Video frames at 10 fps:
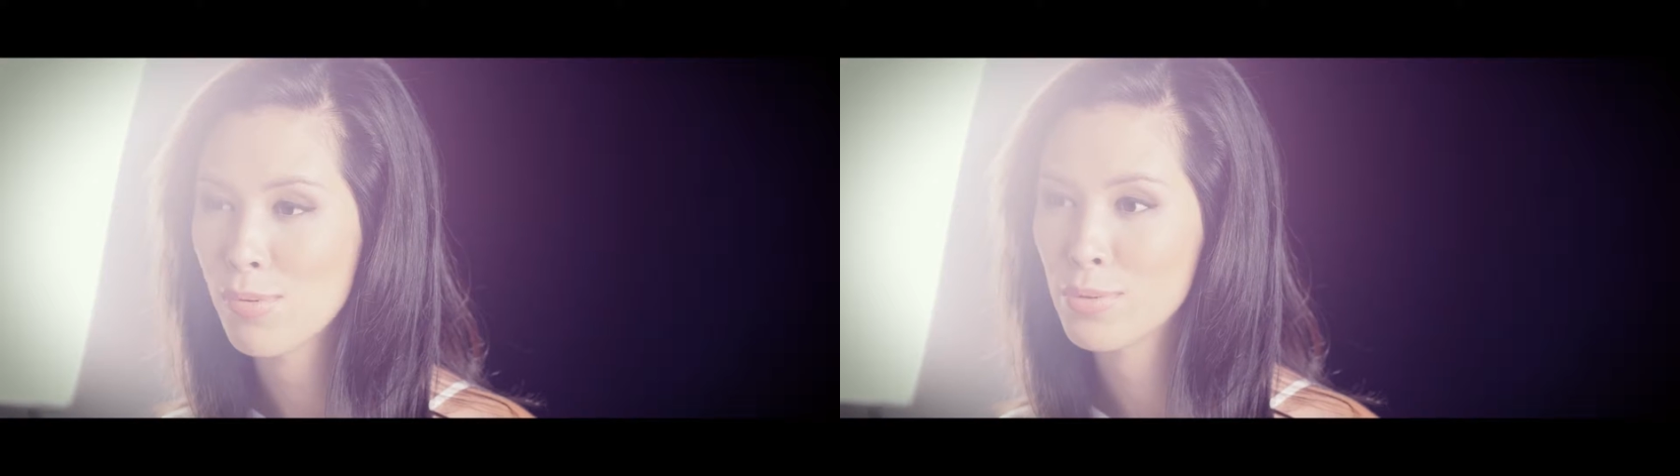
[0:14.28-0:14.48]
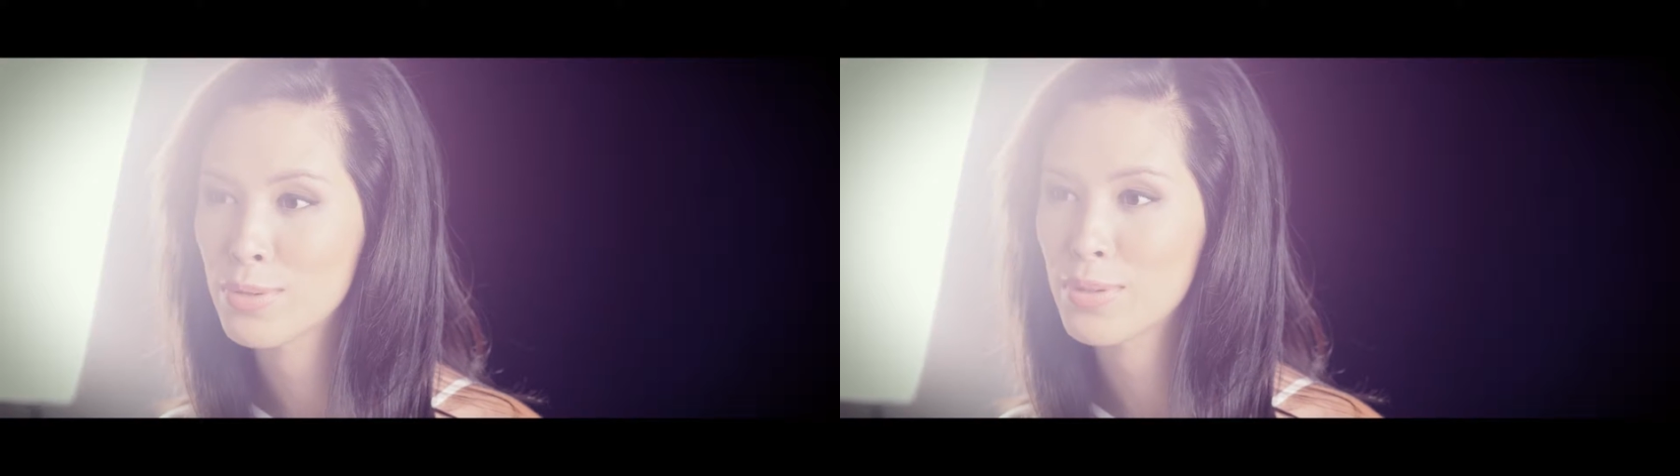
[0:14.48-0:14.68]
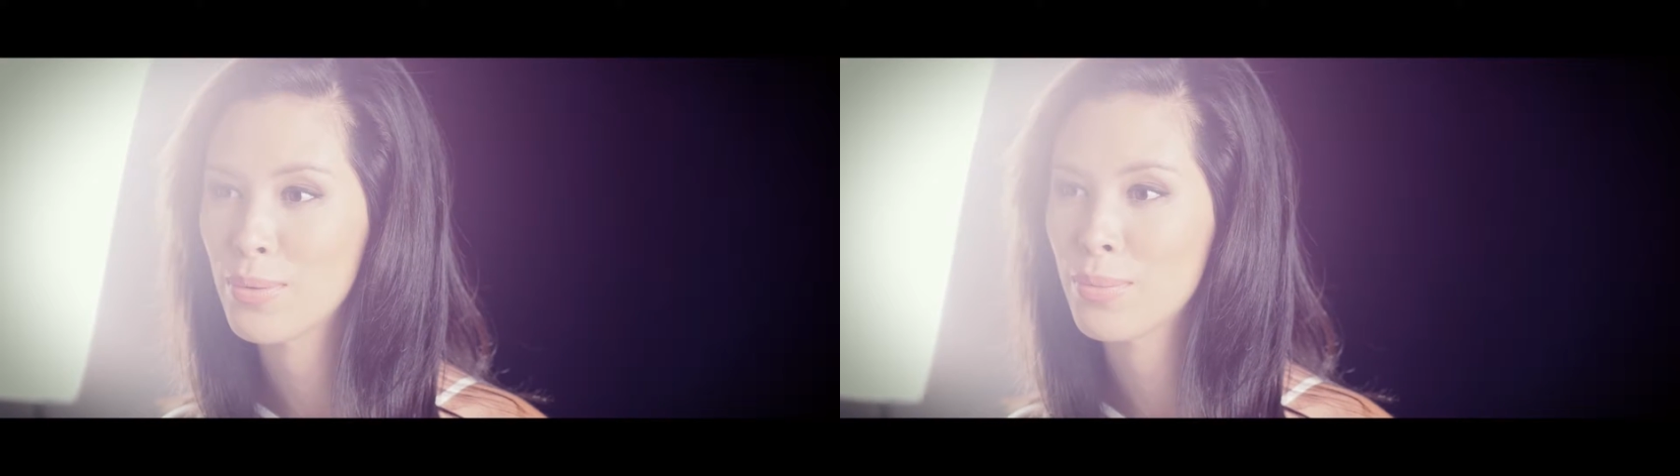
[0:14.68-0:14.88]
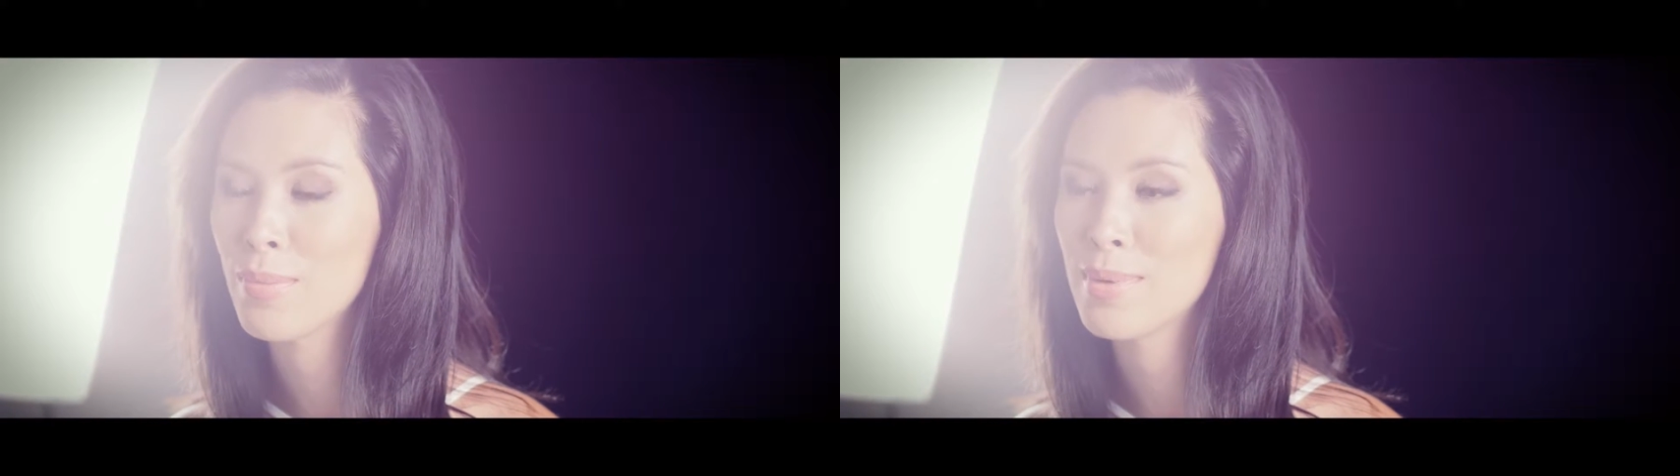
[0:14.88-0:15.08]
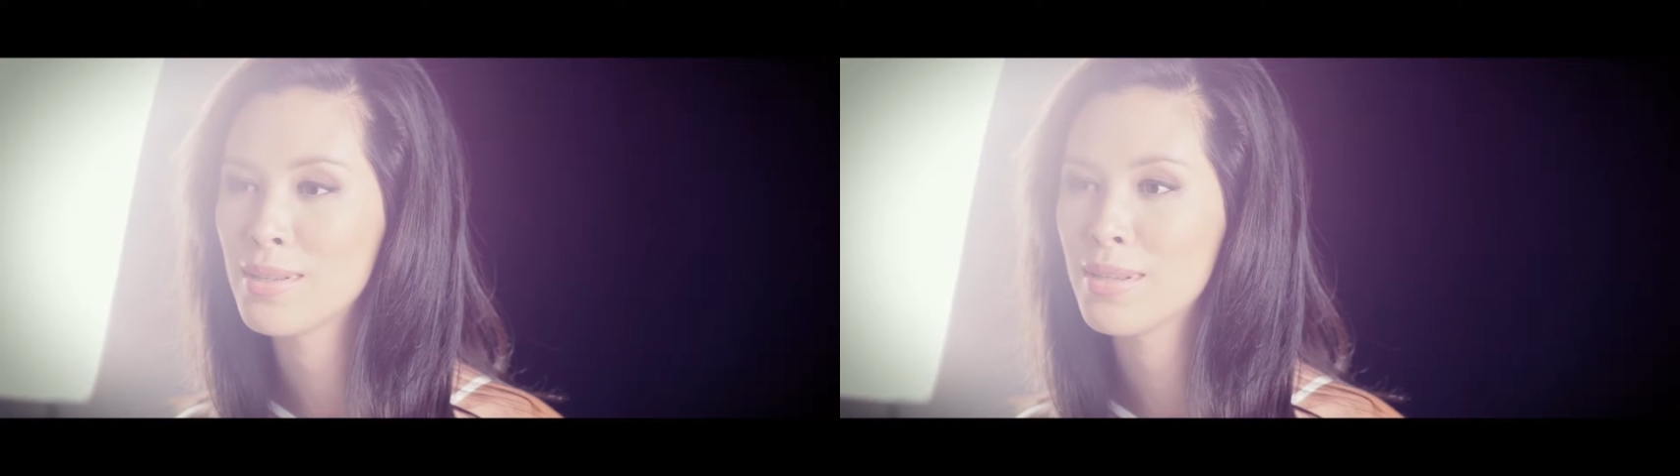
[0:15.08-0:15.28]
also a
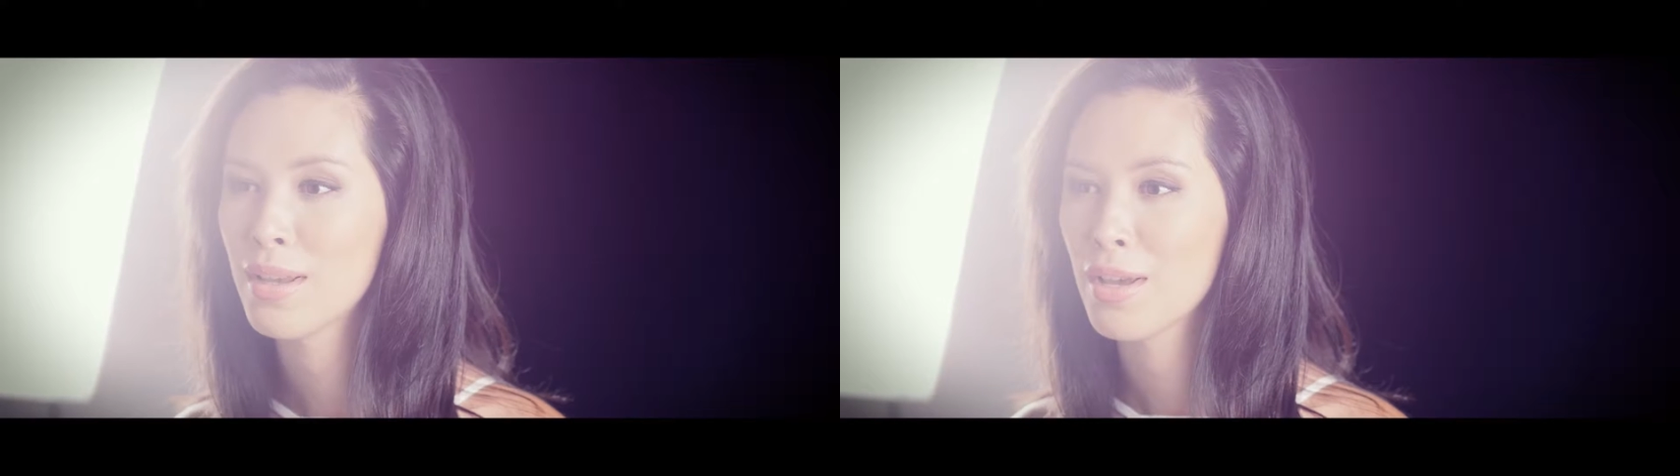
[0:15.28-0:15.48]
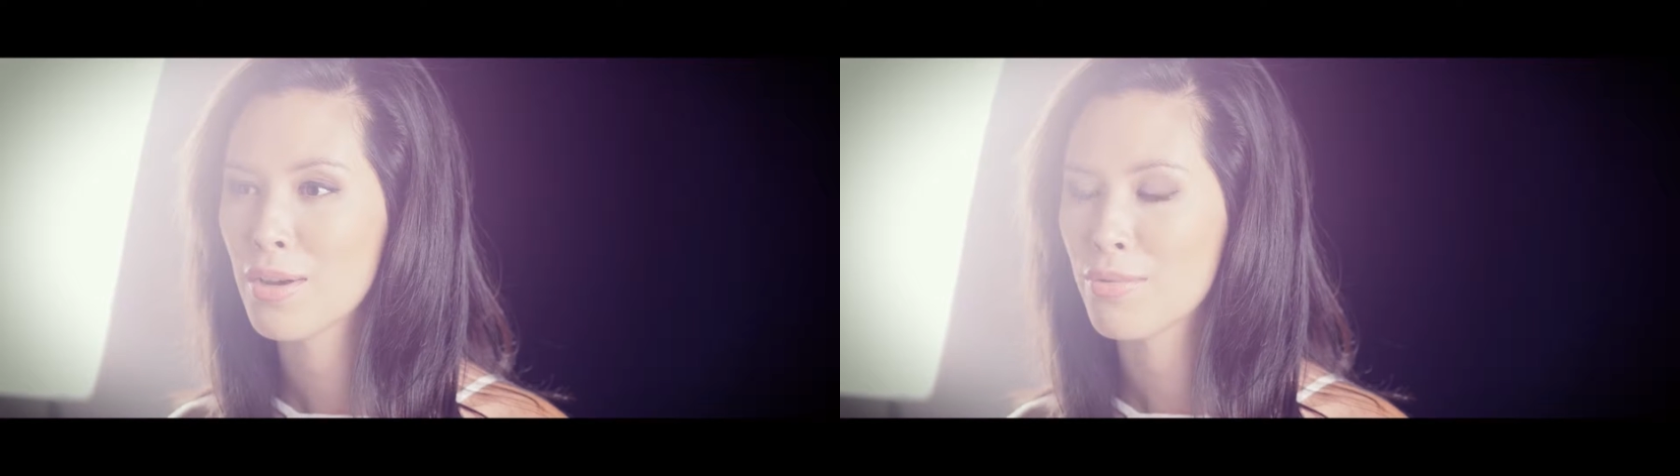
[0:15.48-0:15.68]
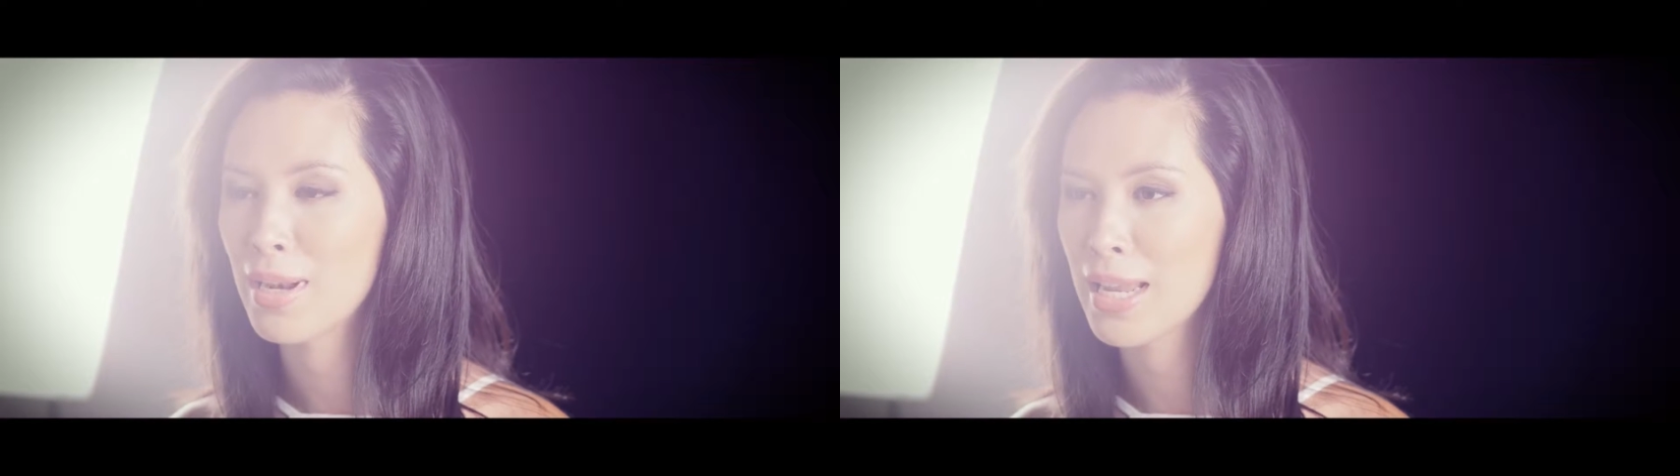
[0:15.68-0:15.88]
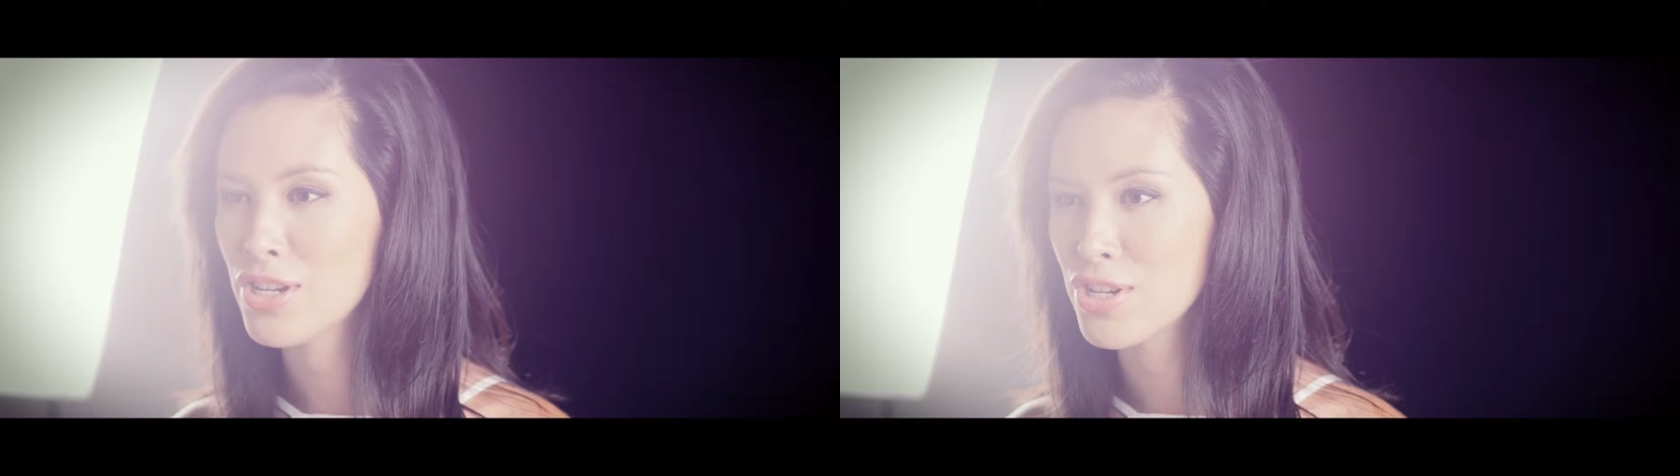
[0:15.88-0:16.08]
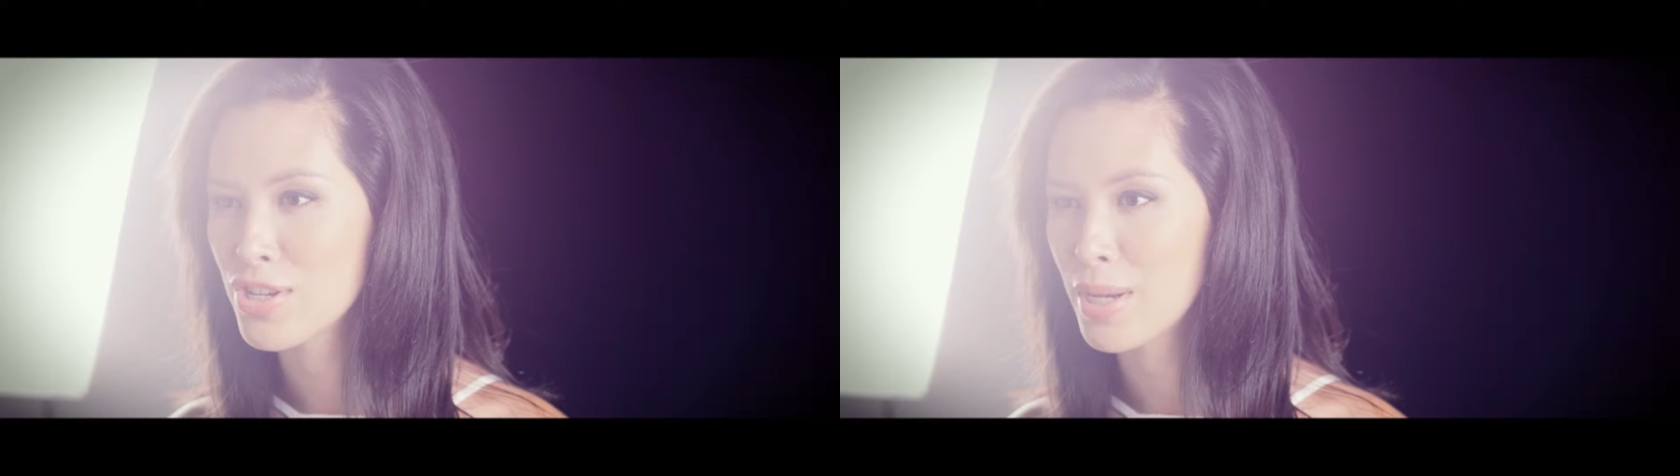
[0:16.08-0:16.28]
women's
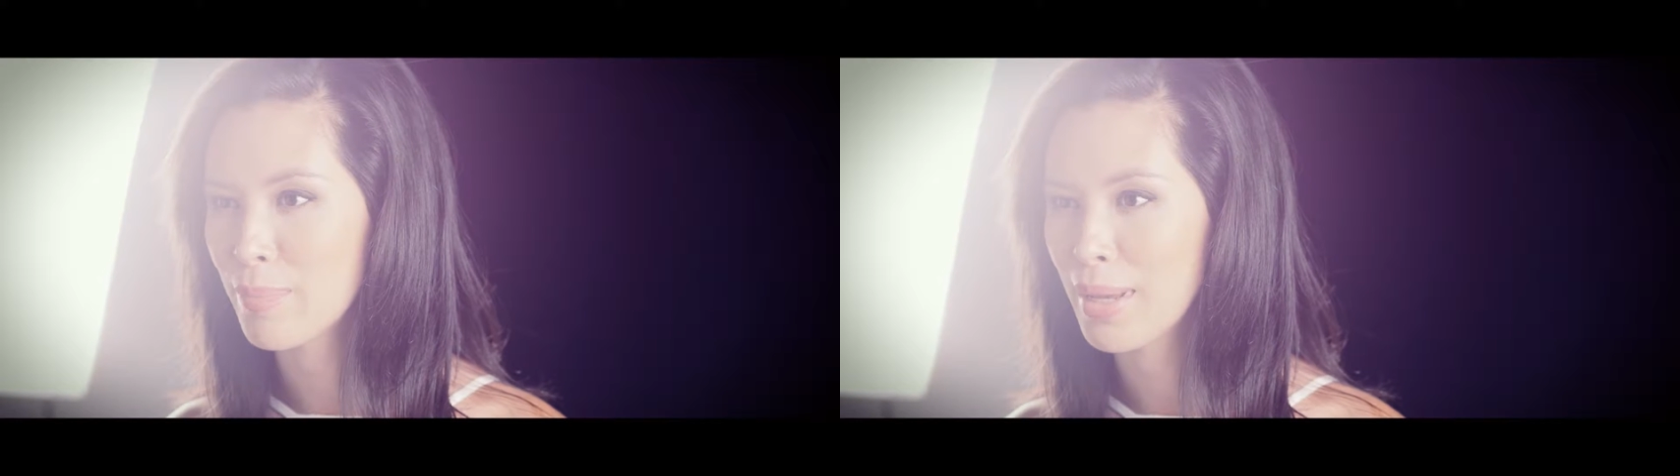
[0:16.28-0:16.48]
relationship